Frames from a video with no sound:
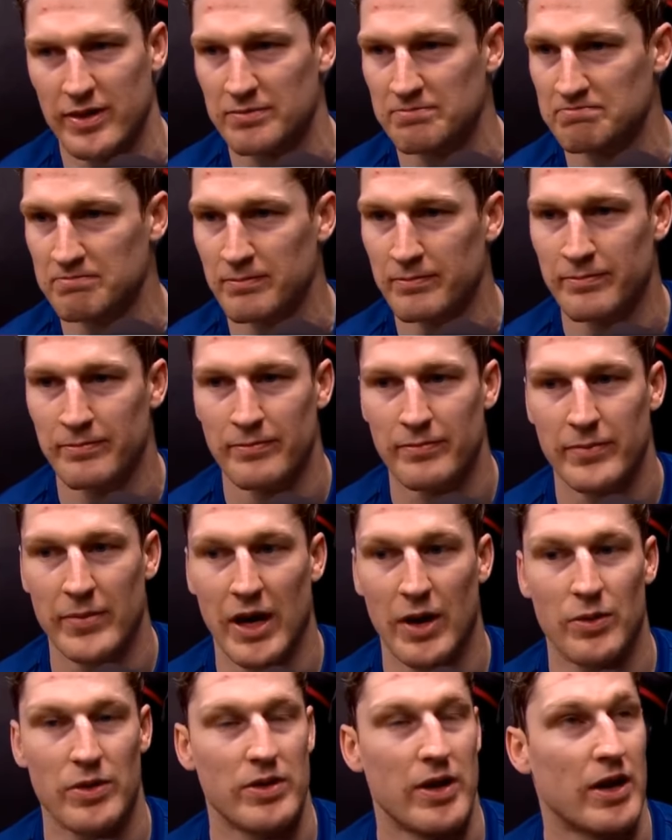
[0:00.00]
And,
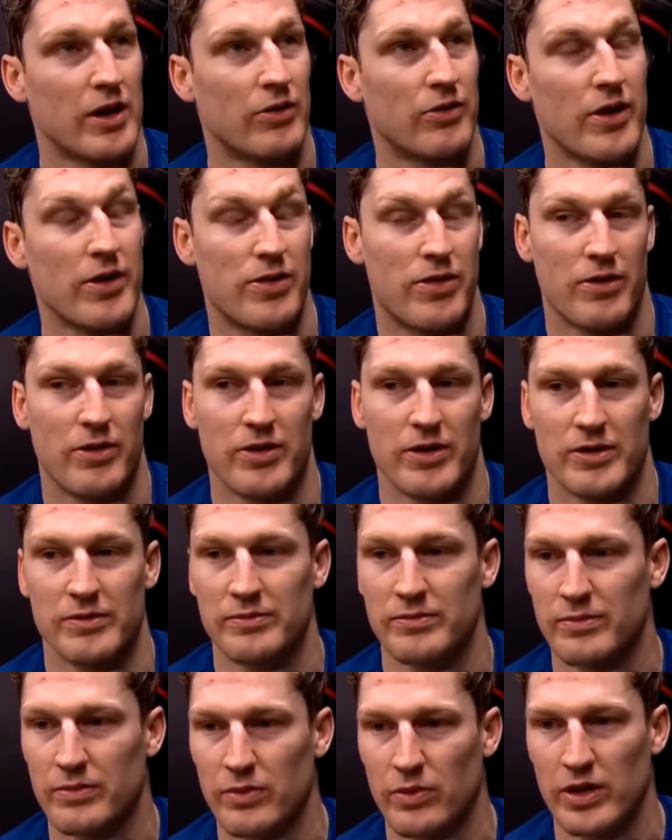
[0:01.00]
we had a great third
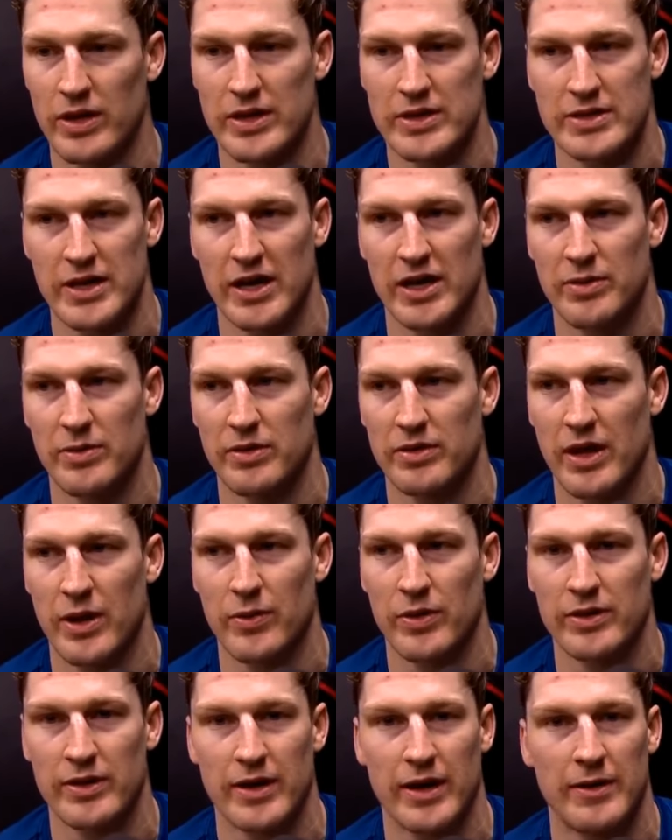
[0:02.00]
and really excited about
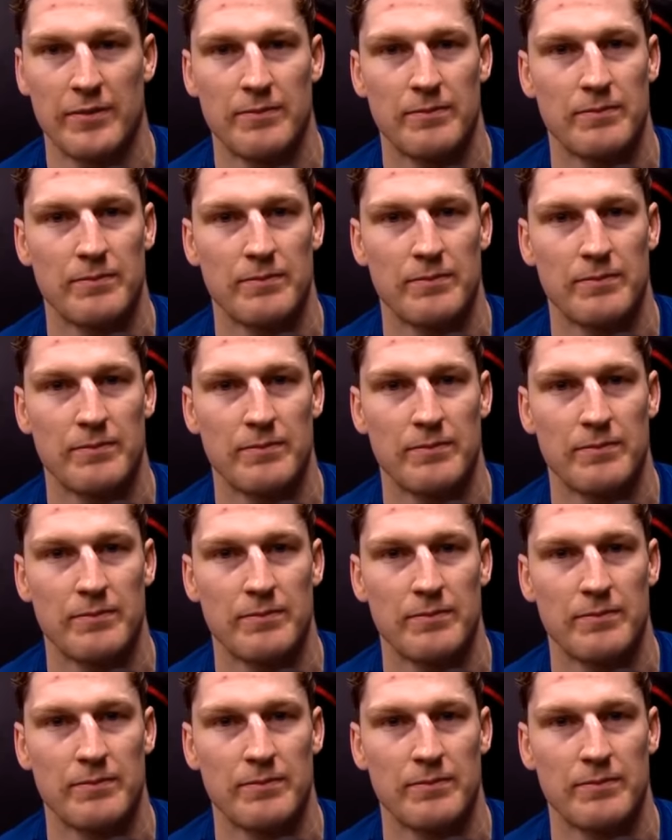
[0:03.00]
that win tonight.